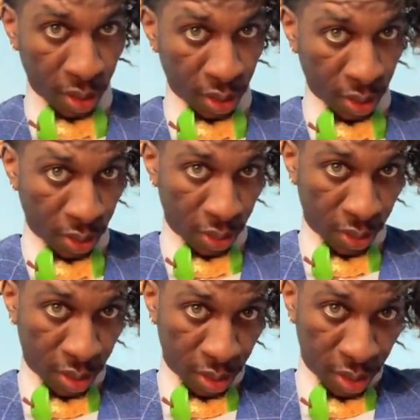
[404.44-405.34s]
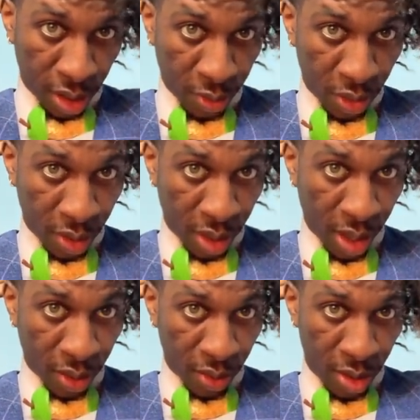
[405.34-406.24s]
So don't tell me you ain't
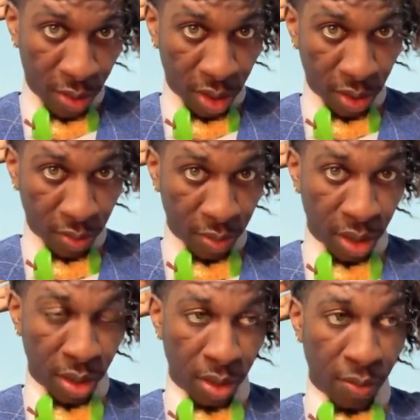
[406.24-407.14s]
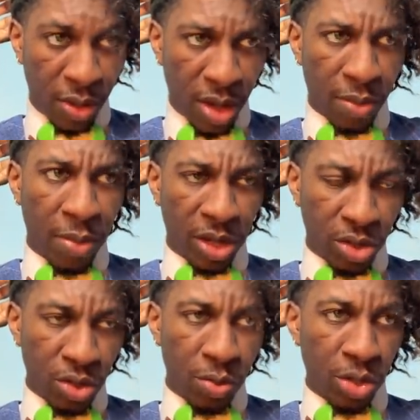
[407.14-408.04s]
got no email. But um, yeah, make
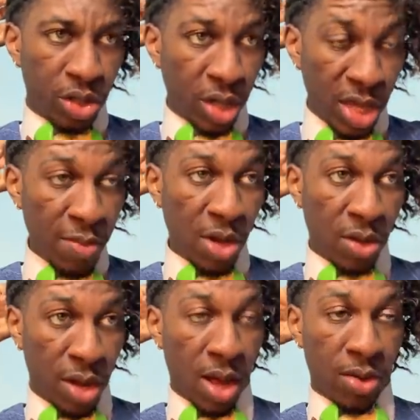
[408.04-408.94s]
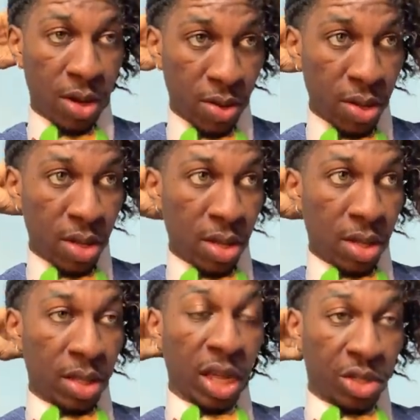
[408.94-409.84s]
sure you put your email down there
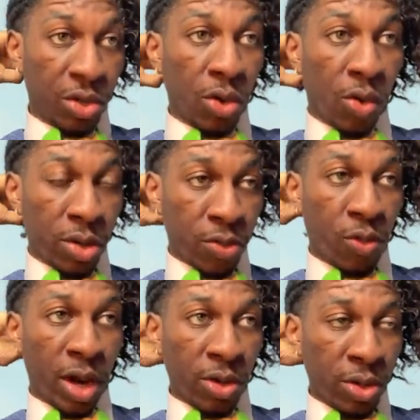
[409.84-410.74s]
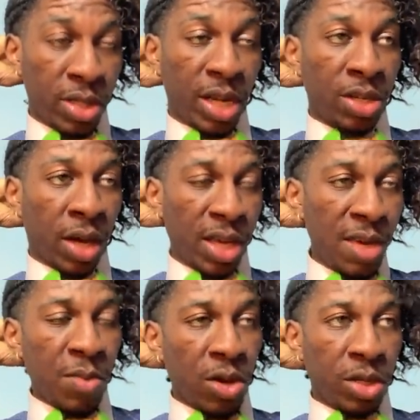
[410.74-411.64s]
that you're going to regularly that uh,
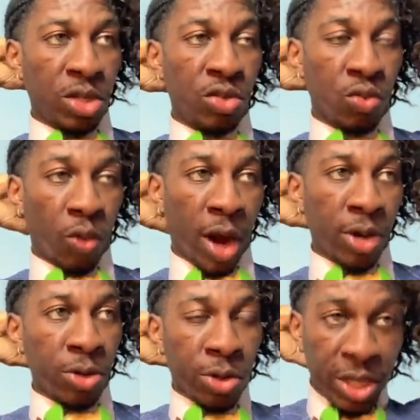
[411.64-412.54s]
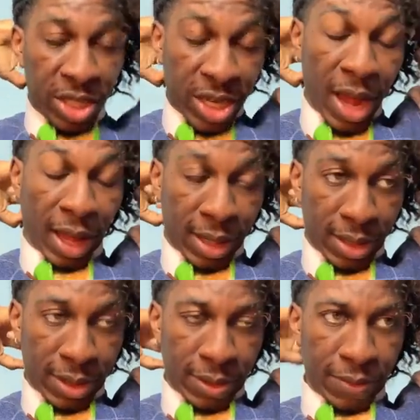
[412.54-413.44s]
email that you regularly check,
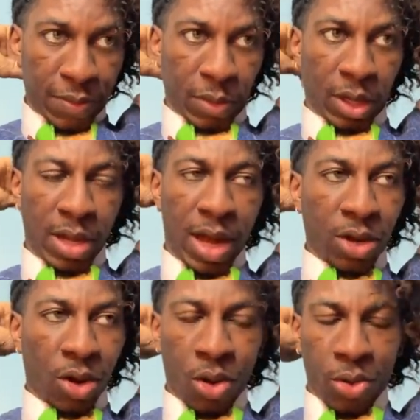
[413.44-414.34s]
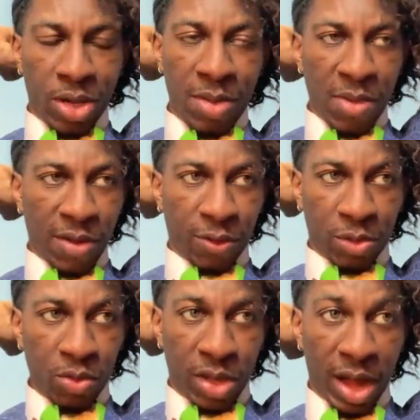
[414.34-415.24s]
not an old email from
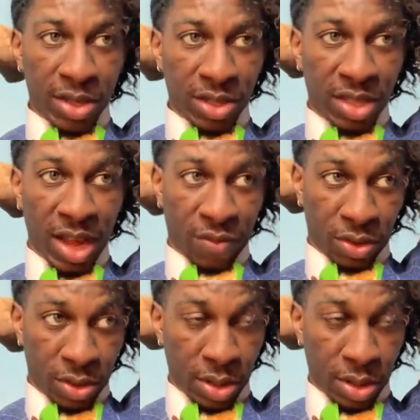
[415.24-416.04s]
2007.